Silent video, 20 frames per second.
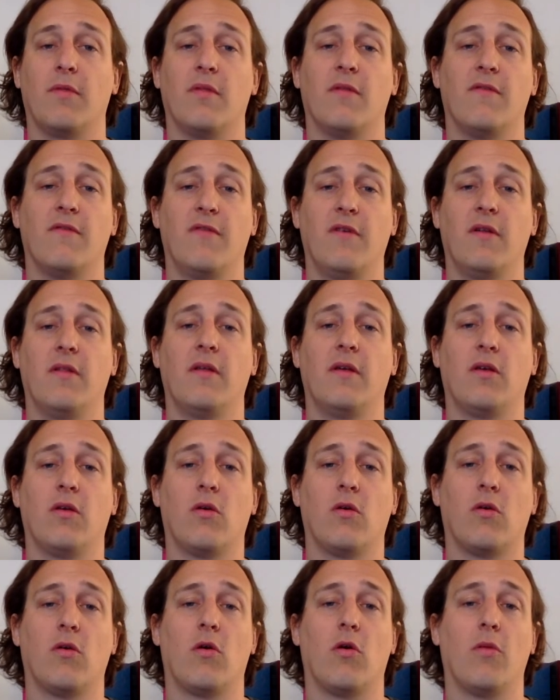the feeling
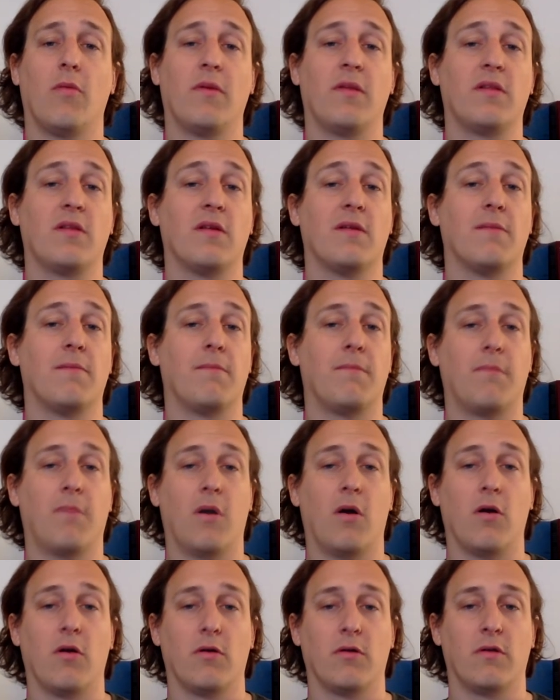you're hoping to
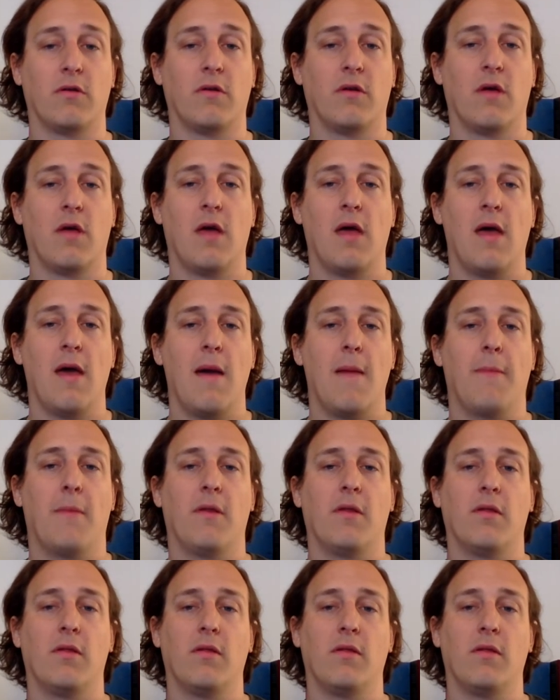impart, but